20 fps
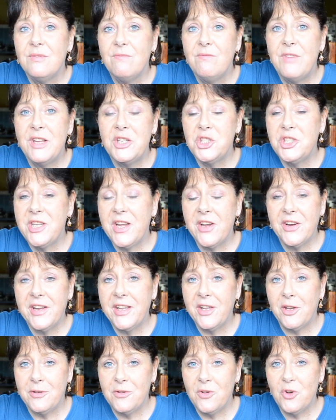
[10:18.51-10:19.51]

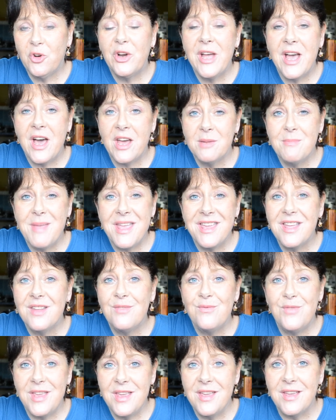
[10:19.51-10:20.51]
vegetarian or how to make it
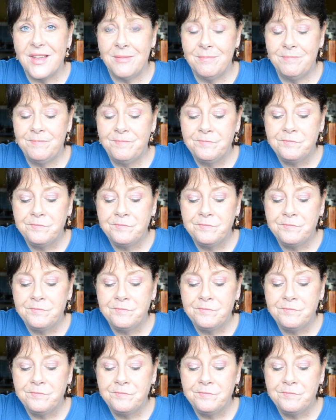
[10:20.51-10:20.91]
vegan.